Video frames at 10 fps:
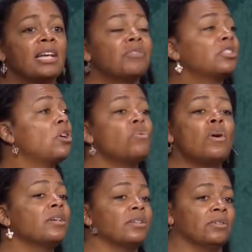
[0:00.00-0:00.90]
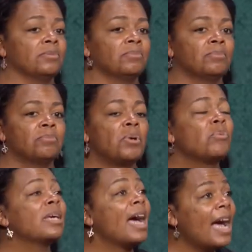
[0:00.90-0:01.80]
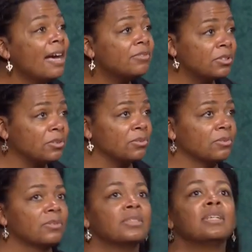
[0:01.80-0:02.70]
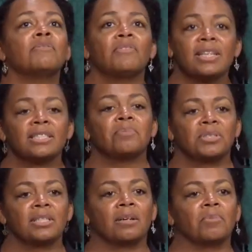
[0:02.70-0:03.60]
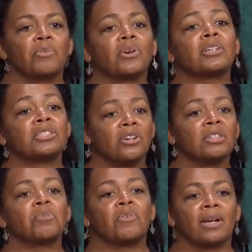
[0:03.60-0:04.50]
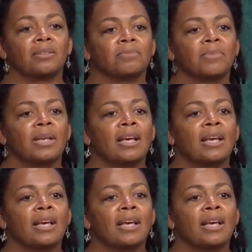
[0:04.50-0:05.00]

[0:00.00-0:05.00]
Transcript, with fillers: a lot of us don't want to know, but we have to face up to them if we're going to turn them around.